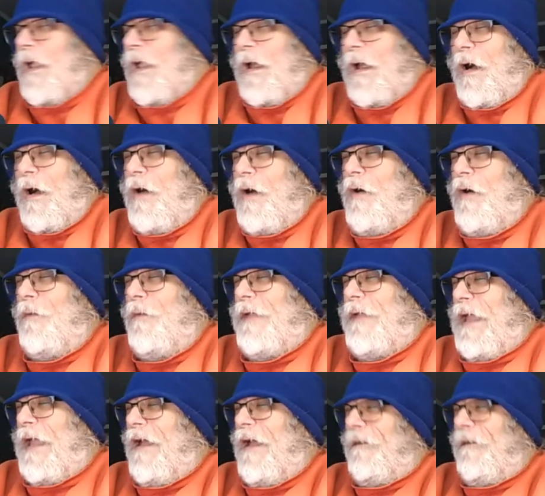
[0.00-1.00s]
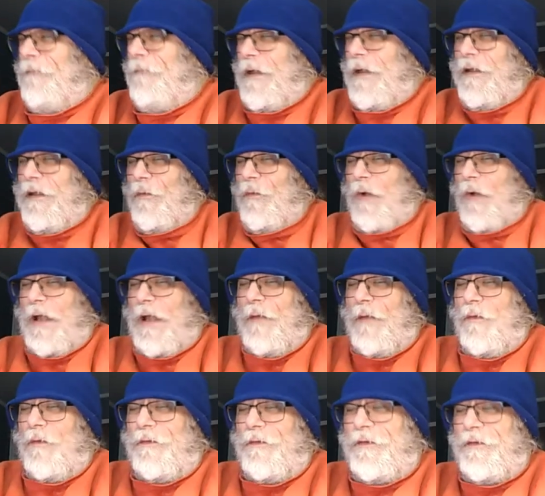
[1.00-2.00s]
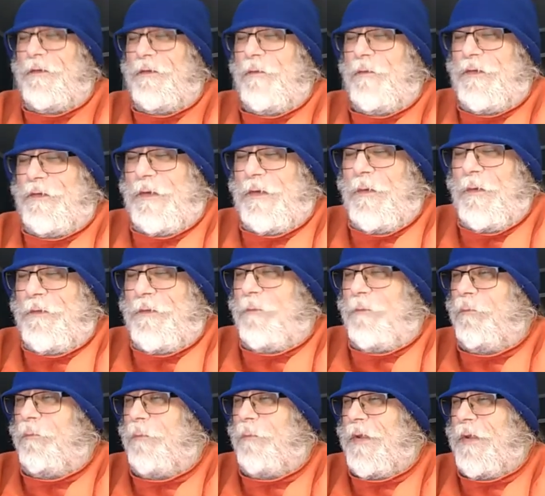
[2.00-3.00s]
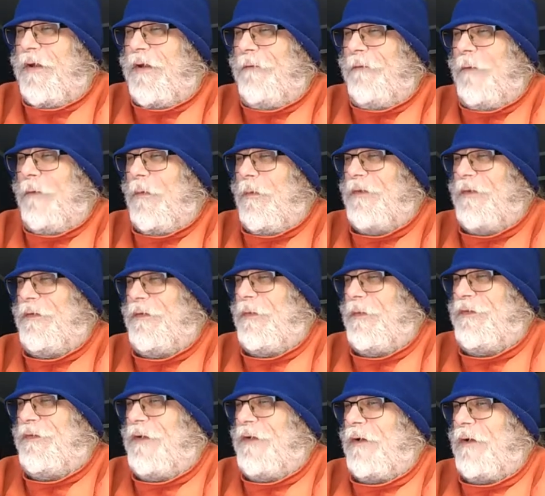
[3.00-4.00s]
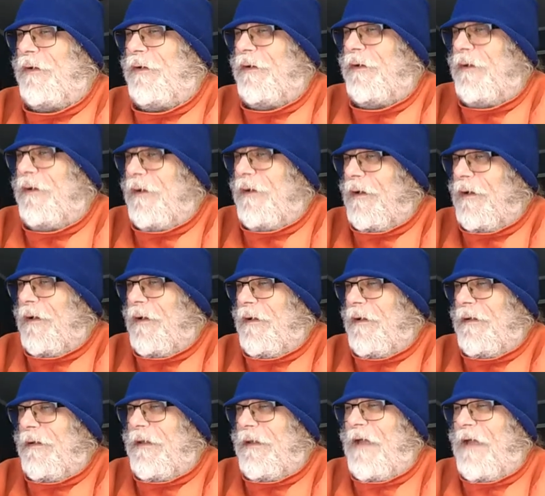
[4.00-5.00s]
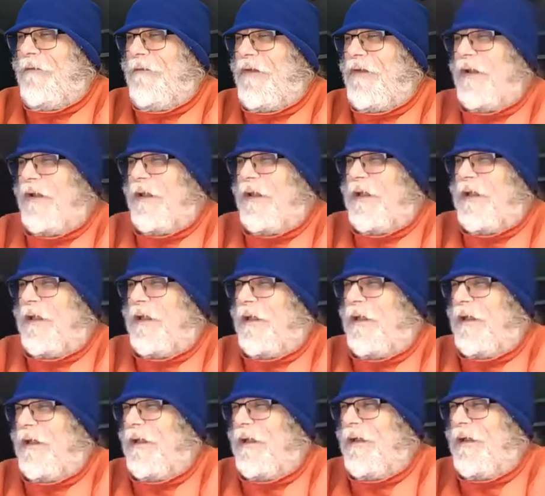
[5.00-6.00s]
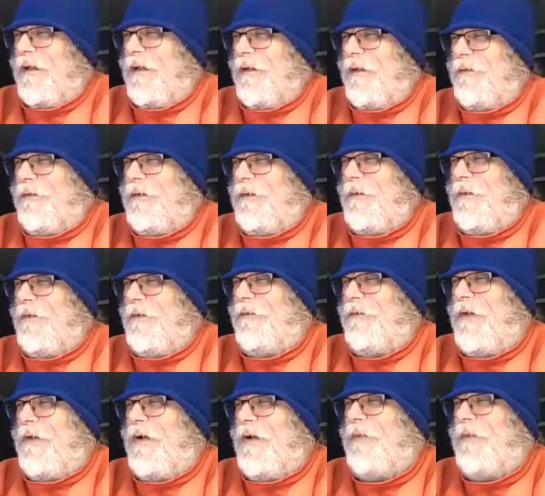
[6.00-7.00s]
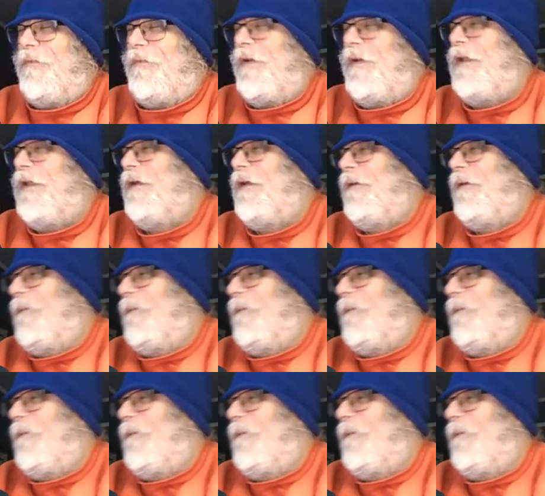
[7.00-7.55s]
Oh yeah, Betty White was a, she was beautiful when she was younger. Definitely, she was very pretty.